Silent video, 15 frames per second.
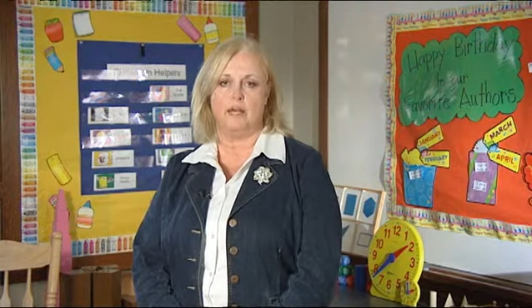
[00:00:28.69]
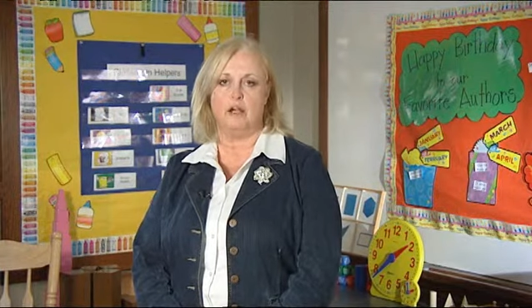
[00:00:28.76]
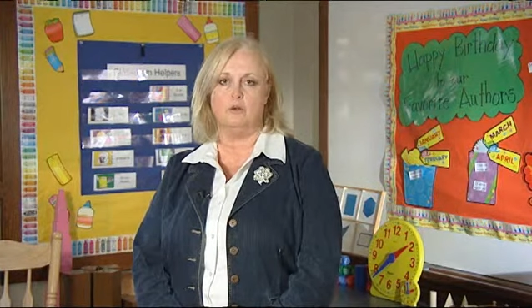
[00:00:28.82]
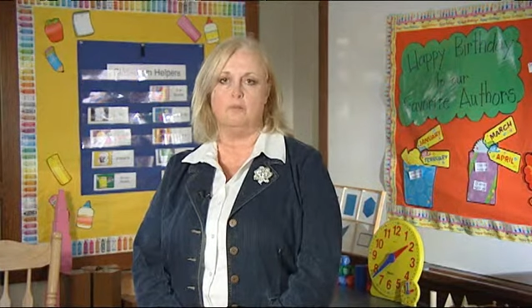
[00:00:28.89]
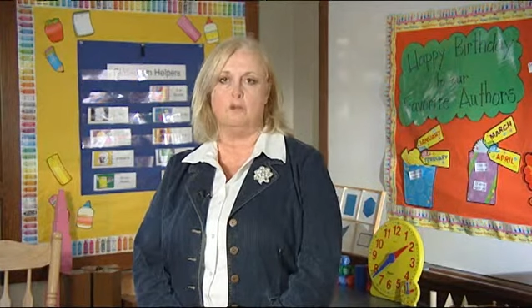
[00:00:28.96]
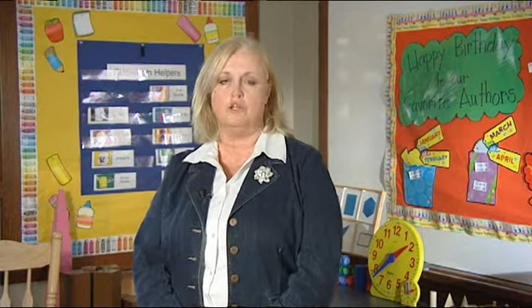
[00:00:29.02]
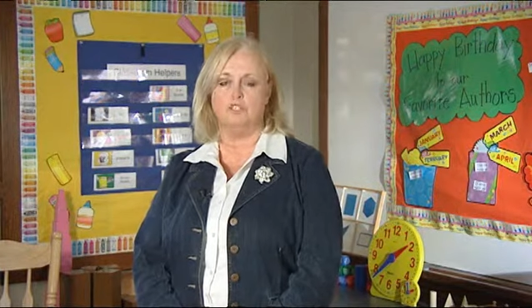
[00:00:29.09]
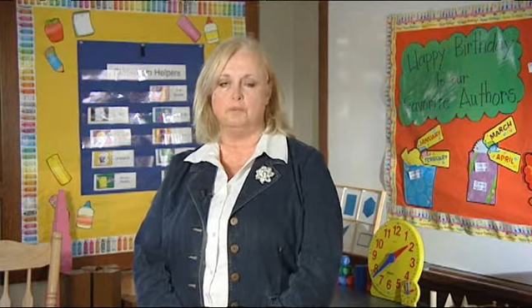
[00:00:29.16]
They
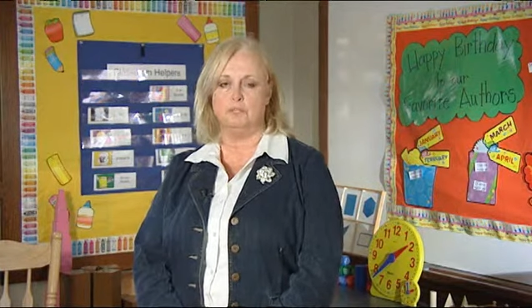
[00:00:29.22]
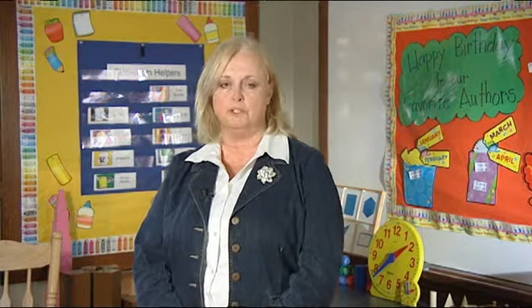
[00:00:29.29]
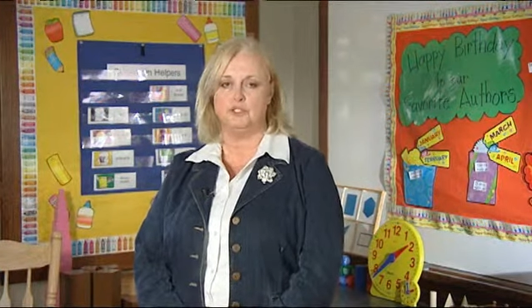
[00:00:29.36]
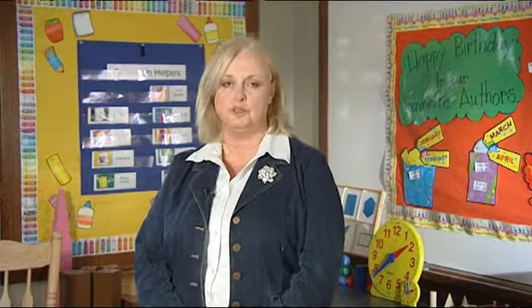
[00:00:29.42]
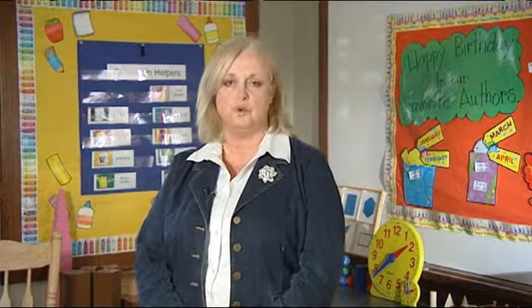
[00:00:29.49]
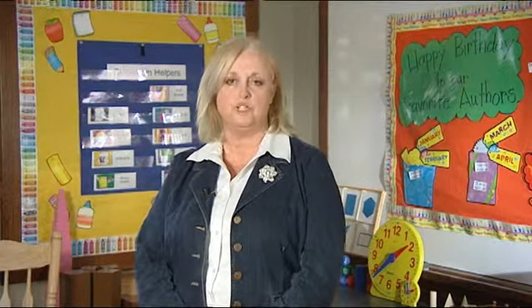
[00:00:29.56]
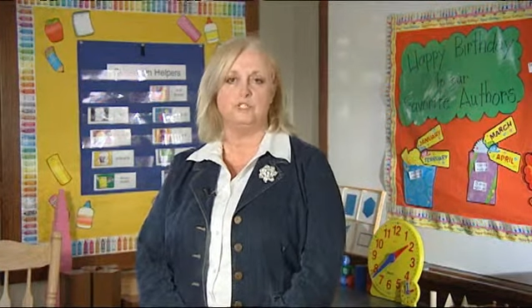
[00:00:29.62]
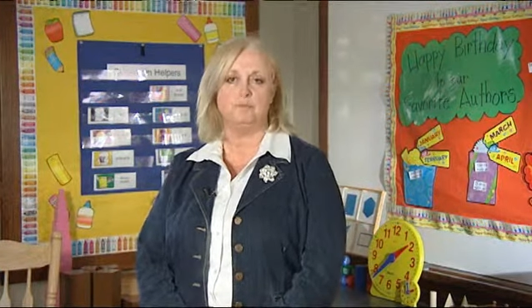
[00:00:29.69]
are multiple
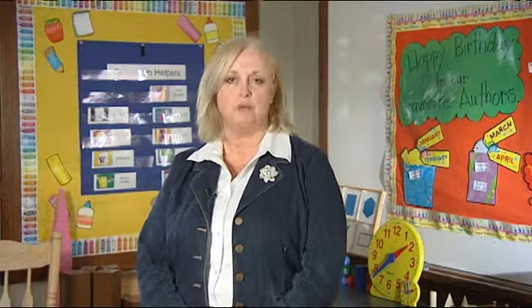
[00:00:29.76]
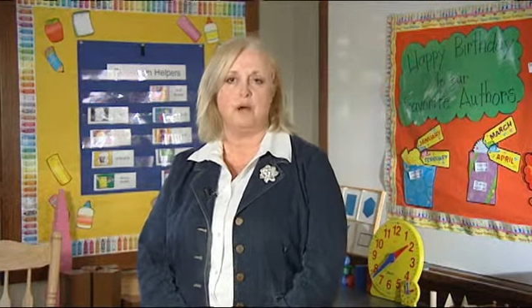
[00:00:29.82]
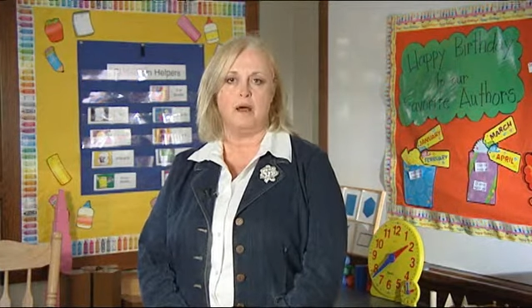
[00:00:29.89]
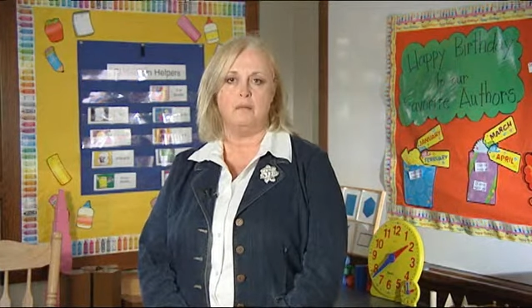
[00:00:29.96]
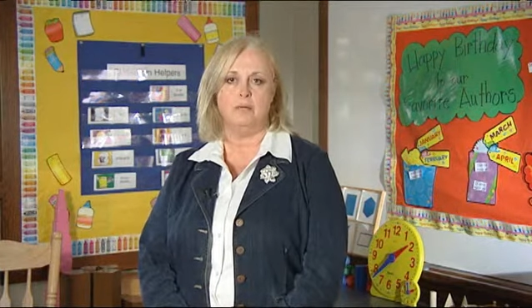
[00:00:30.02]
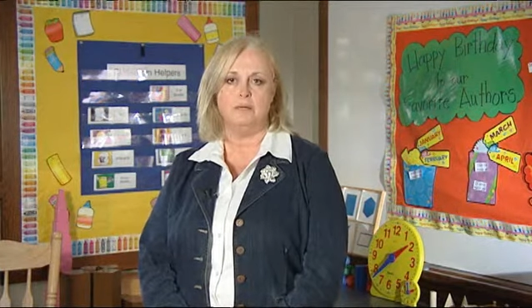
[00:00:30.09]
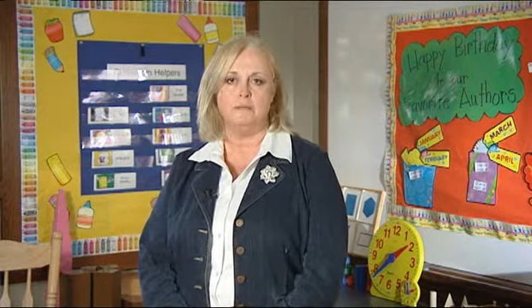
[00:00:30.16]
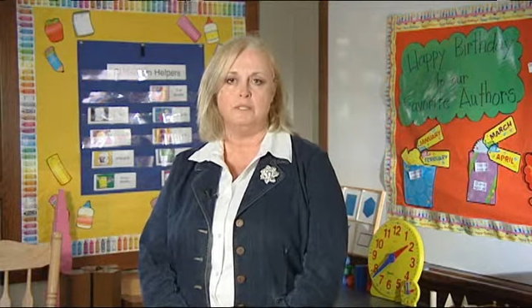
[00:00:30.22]
choice
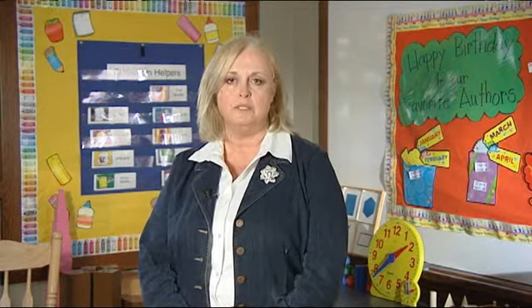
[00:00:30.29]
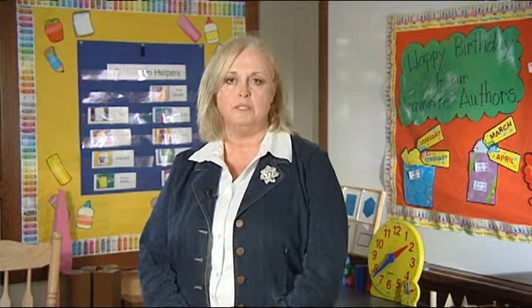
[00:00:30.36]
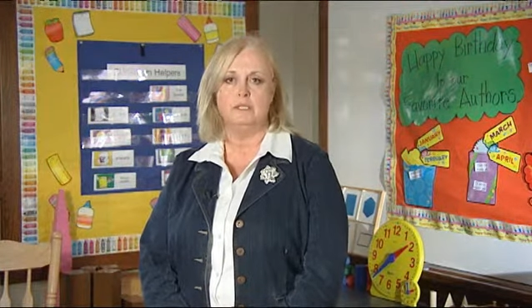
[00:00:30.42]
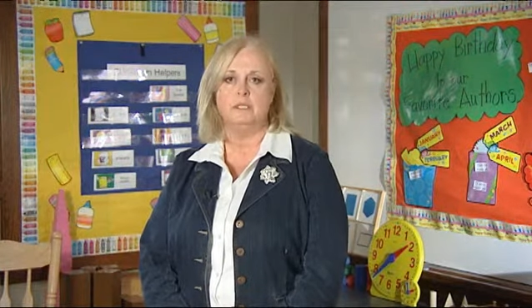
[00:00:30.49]
problems.